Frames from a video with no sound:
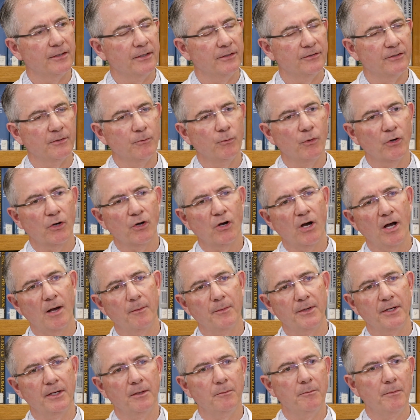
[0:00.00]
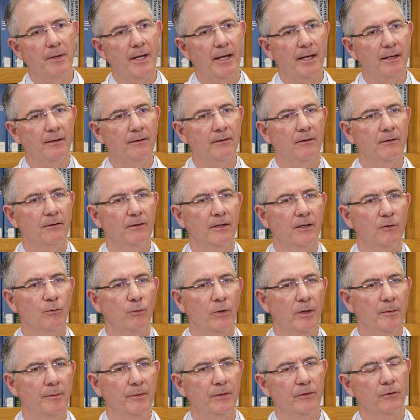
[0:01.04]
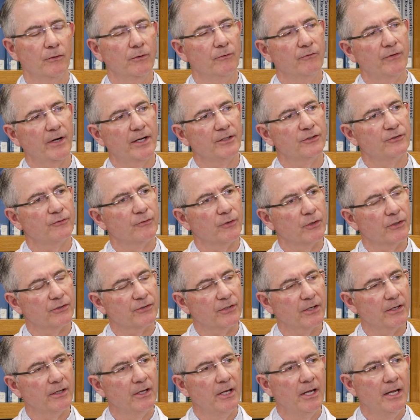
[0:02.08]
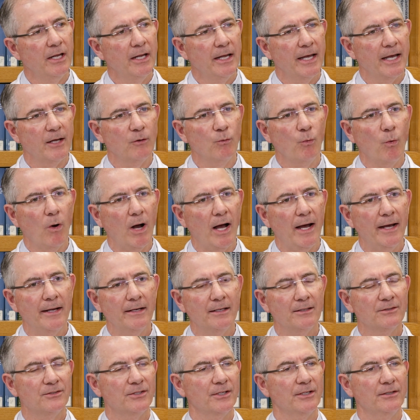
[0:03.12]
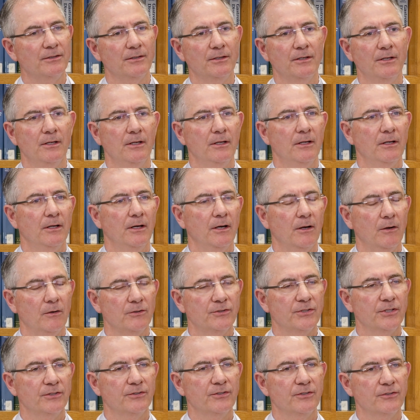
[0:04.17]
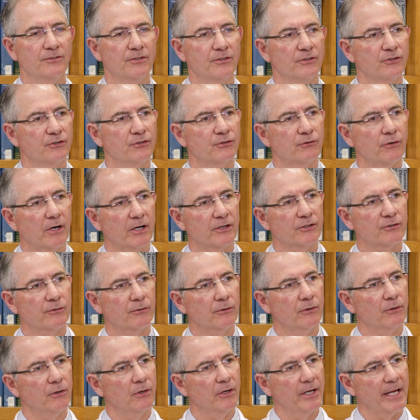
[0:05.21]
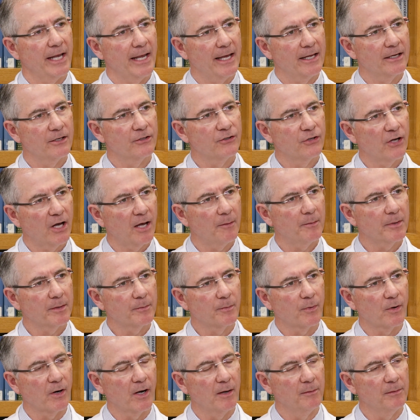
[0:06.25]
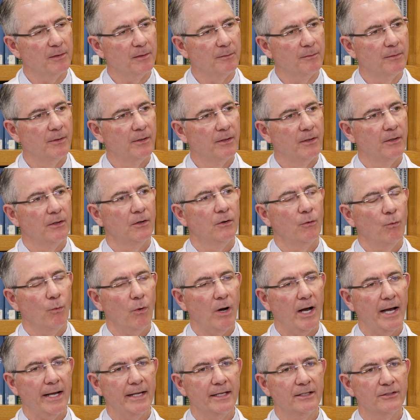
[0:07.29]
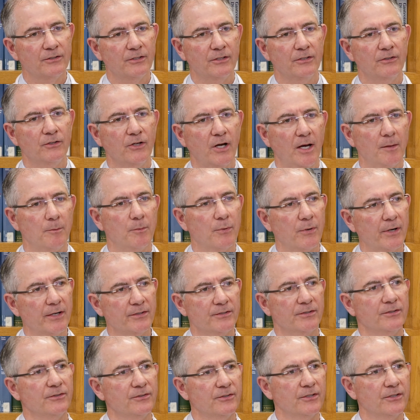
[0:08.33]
Is it more common in men than women or vice versa? And why does it, since it's a structural or anatomic problem, why is it not present